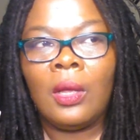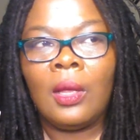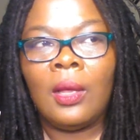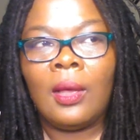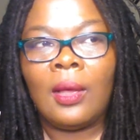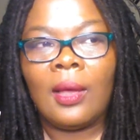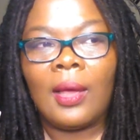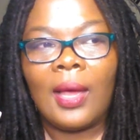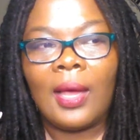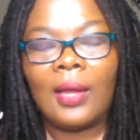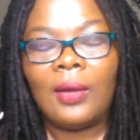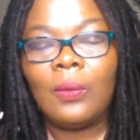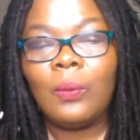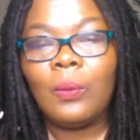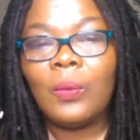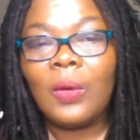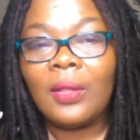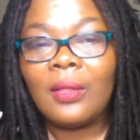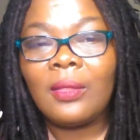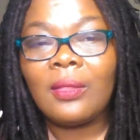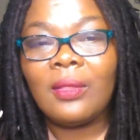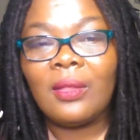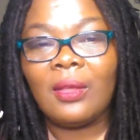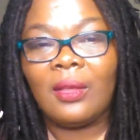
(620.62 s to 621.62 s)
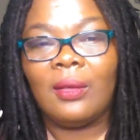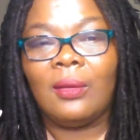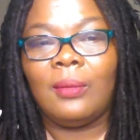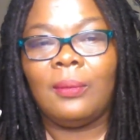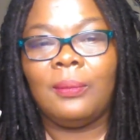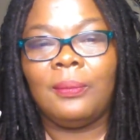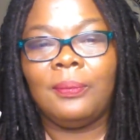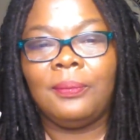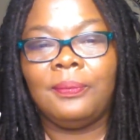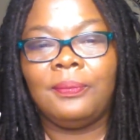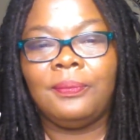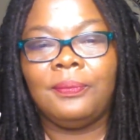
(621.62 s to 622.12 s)
I don't want them.
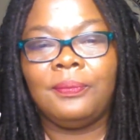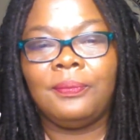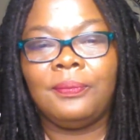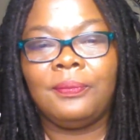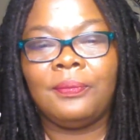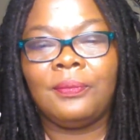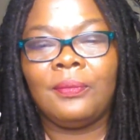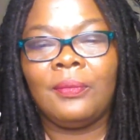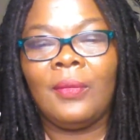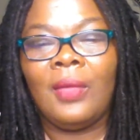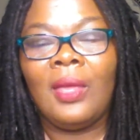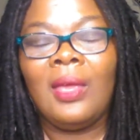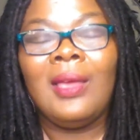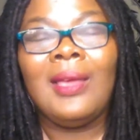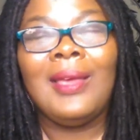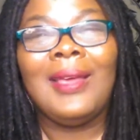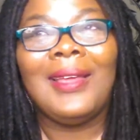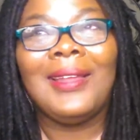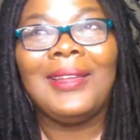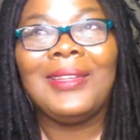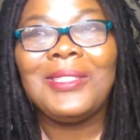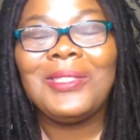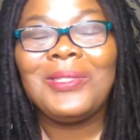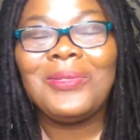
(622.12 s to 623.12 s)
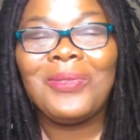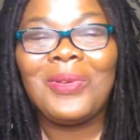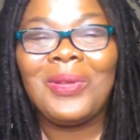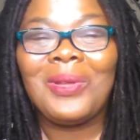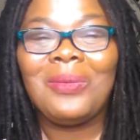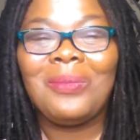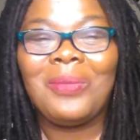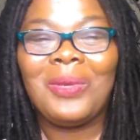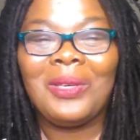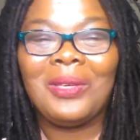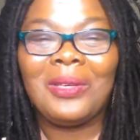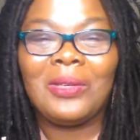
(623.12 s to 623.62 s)
And it's funny
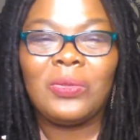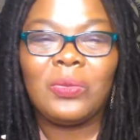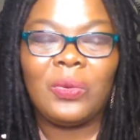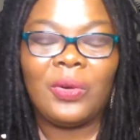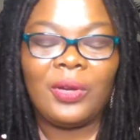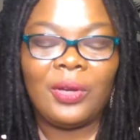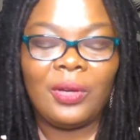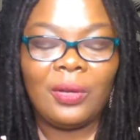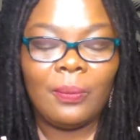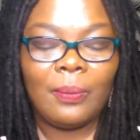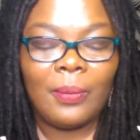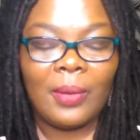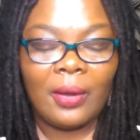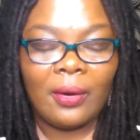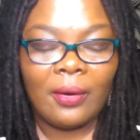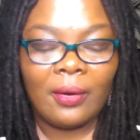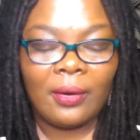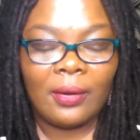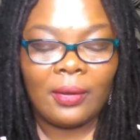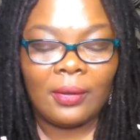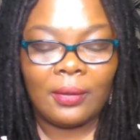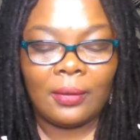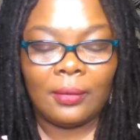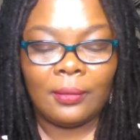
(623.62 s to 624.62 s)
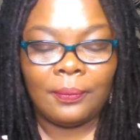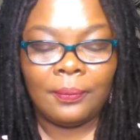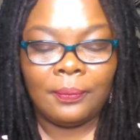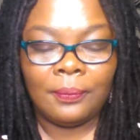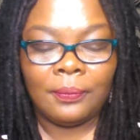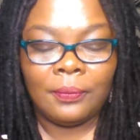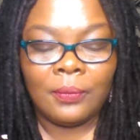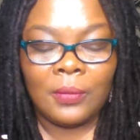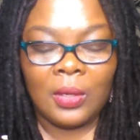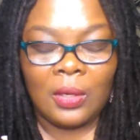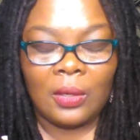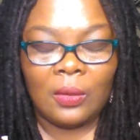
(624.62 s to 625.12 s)
because we're in America
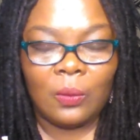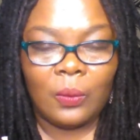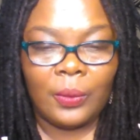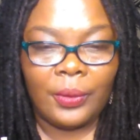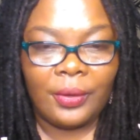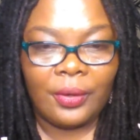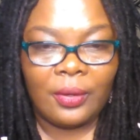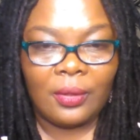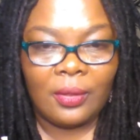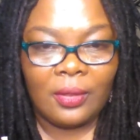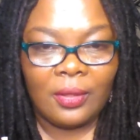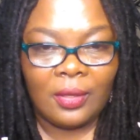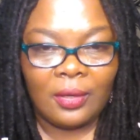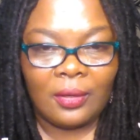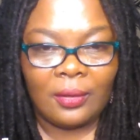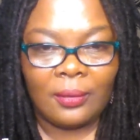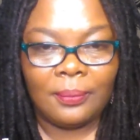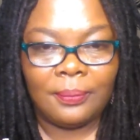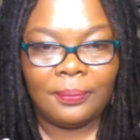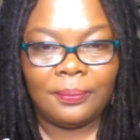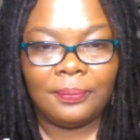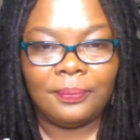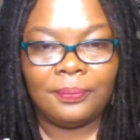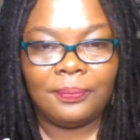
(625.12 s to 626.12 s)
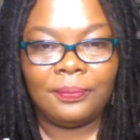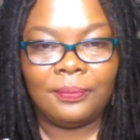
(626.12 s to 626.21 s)
and we're a them.